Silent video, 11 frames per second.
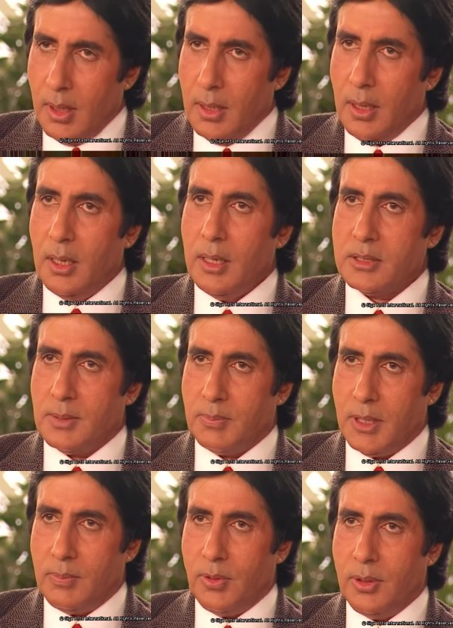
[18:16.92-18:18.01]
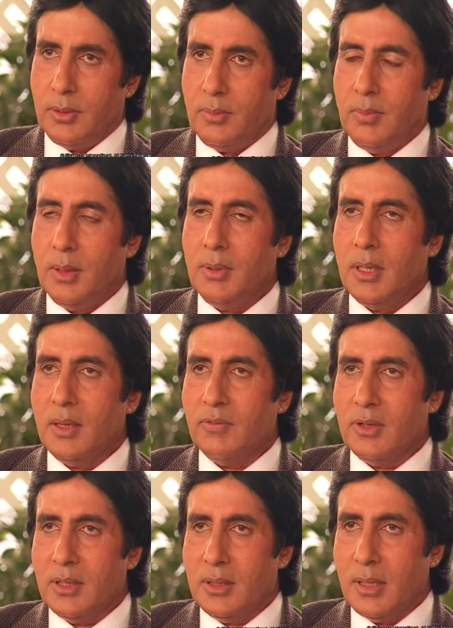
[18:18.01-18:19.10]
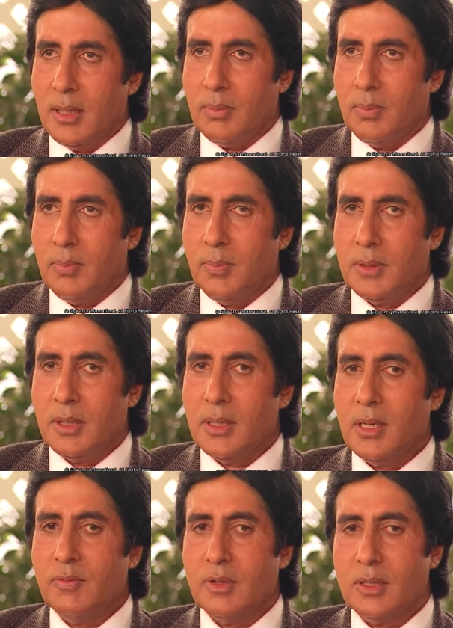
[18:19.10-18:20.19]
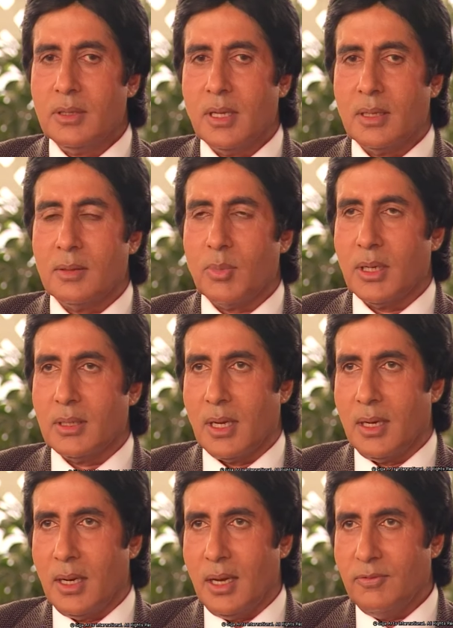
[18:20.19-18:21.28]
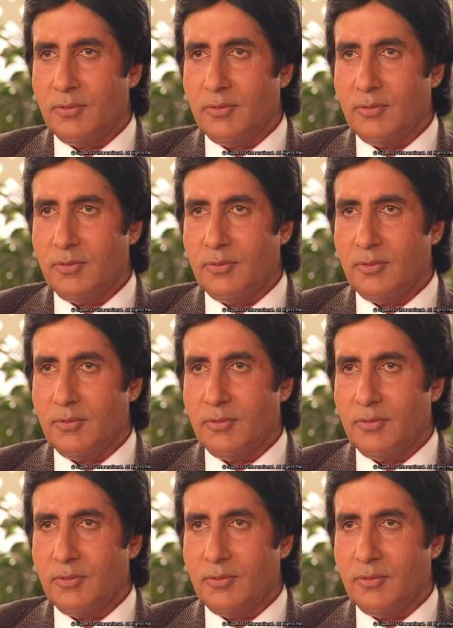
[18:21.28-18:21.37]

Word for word: I, I'll accept that point. Maybe I never did that. But then I never did that in my entire life.